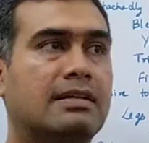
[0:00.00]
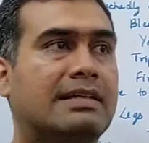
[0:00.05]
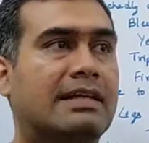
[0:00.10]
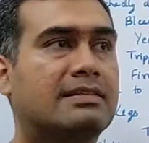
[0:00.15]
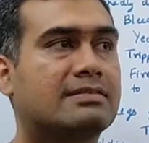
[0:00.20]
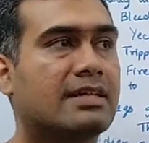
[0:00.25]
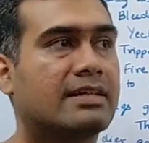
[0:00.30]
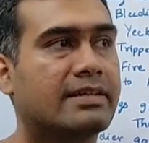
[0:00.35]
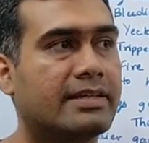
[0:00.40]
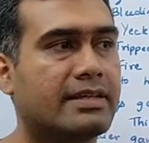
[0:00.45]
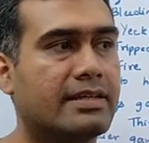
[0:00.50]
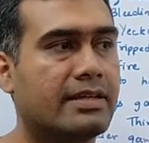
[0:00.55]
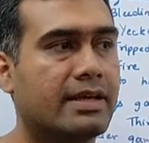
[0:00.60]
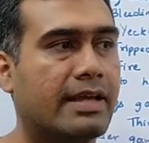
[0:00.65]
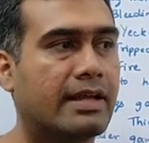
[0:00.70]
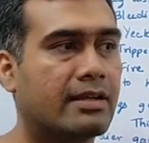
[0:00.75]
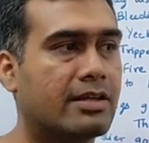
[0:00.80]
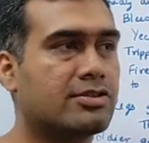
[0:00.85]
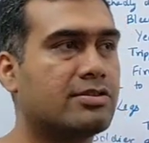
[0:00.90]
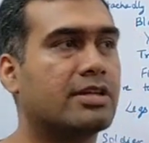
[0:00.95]
Let's study
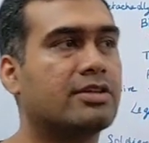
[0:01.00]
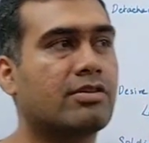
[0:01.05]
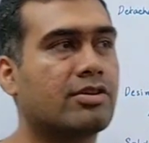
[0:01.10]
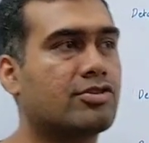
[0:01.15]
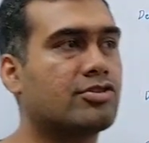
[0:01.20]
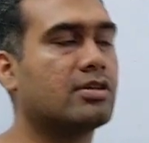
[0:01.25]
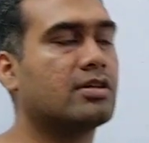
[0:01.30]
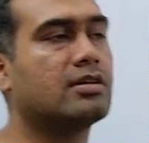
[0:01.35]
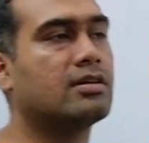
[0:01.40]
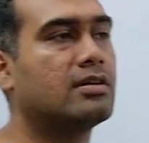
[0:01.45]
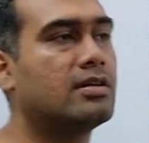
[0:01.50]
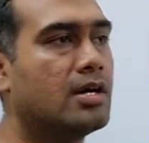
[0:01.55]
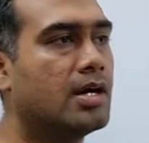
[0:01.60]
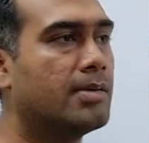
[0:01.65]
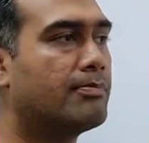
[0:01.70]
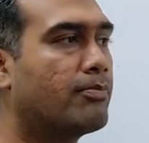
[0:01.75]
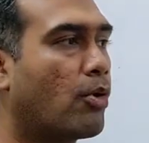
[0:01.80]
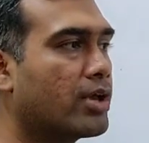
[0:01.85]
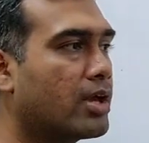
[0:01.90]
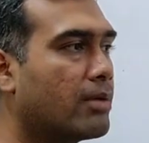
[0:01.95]
English literature,
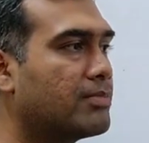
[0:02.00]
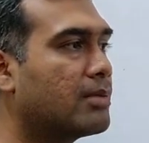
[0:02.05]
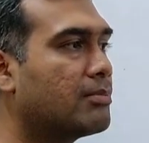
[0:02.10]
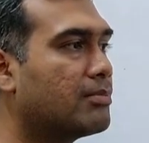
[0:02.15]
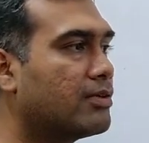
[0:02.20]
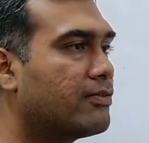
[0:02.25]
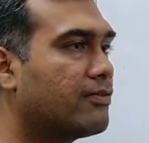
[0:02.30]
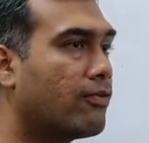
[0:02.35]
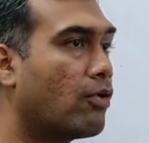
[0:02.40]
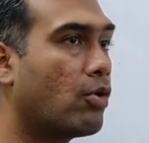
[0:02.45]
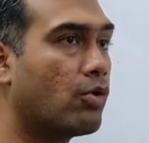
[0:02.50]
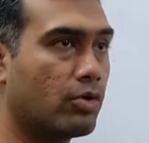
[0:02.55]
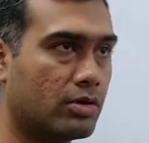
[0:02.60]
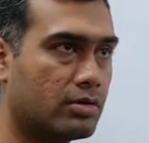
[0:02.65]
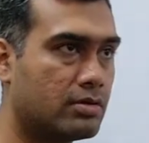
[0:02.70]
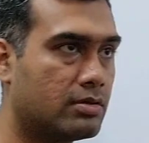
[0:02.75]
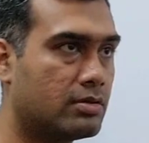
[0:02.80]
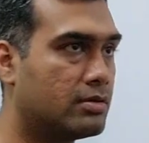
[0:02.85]
poem number 4,